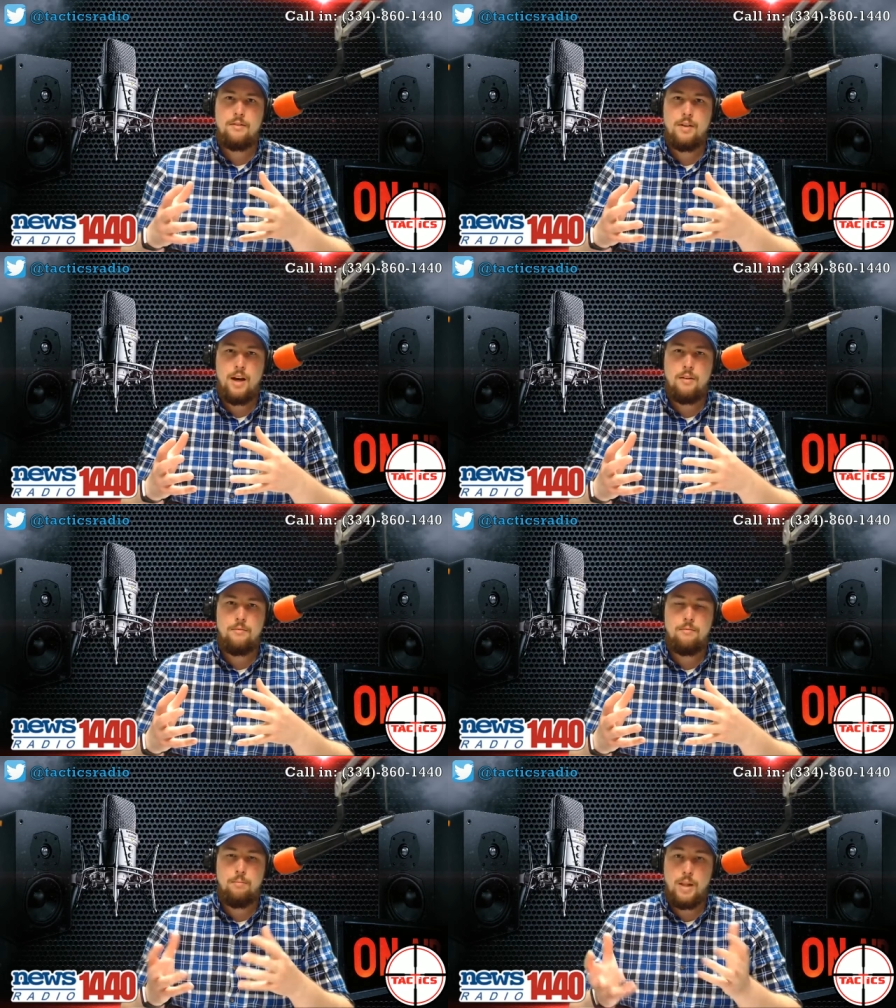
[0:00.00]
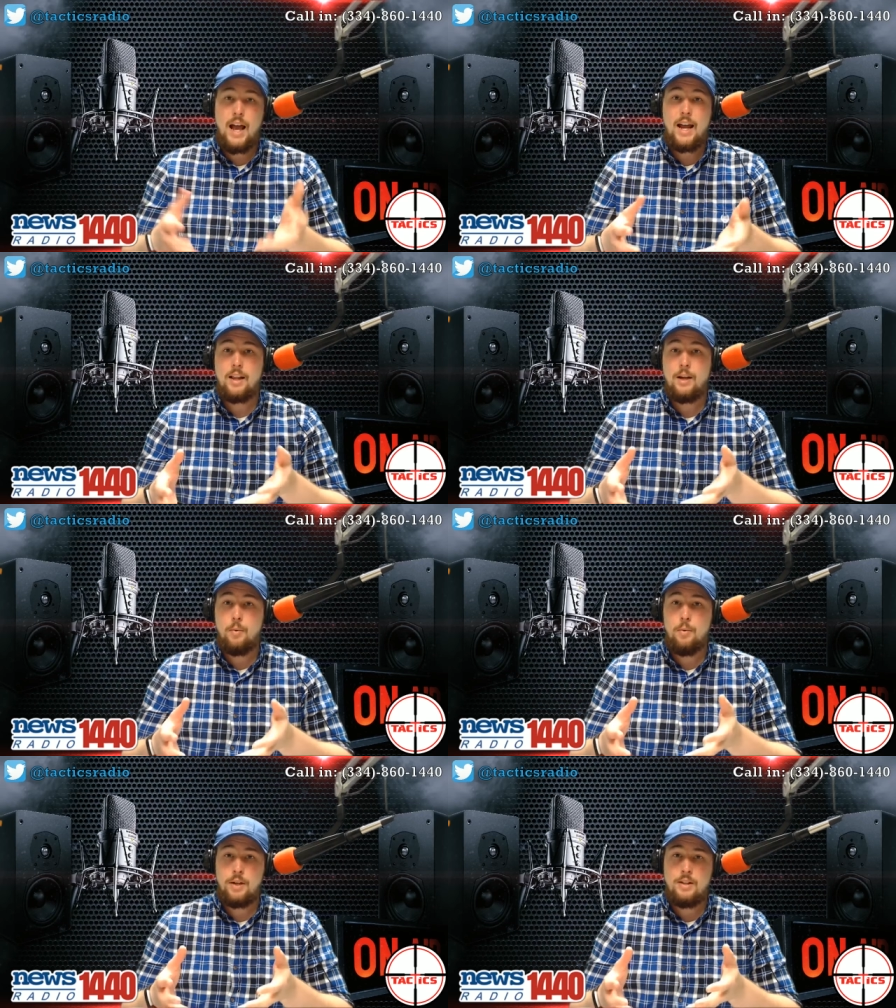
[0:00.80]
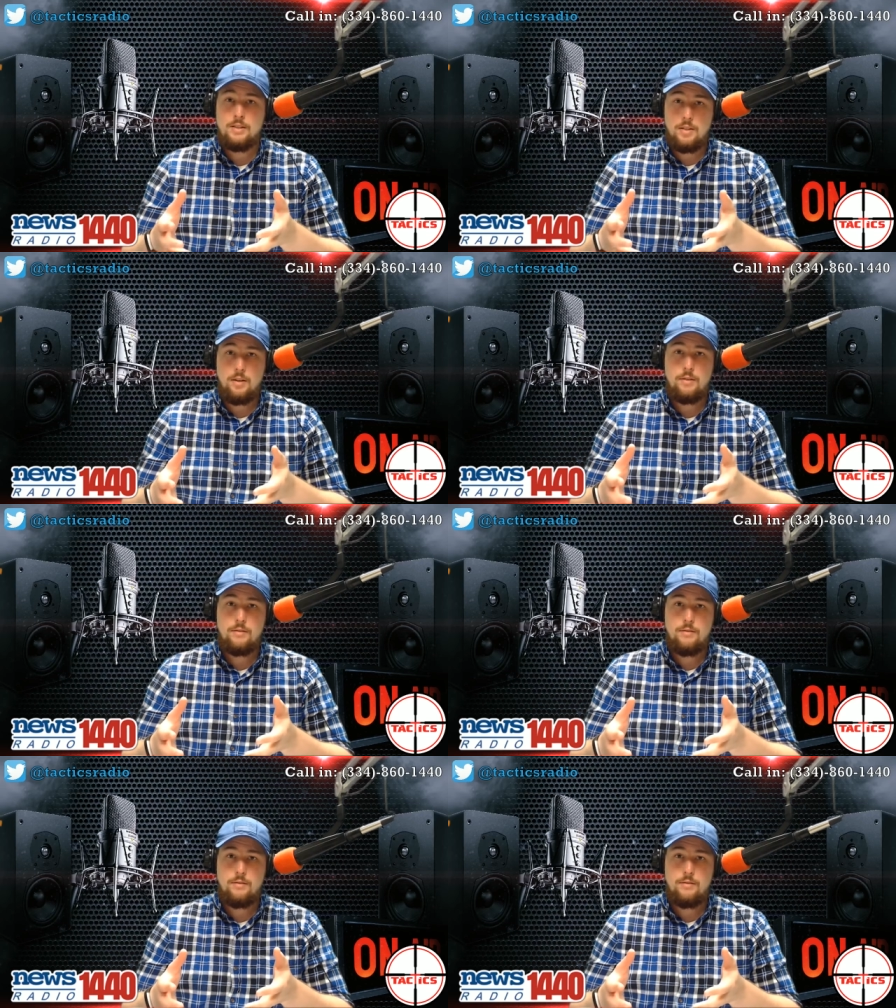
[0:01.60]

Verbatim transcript: uh, black like we would consider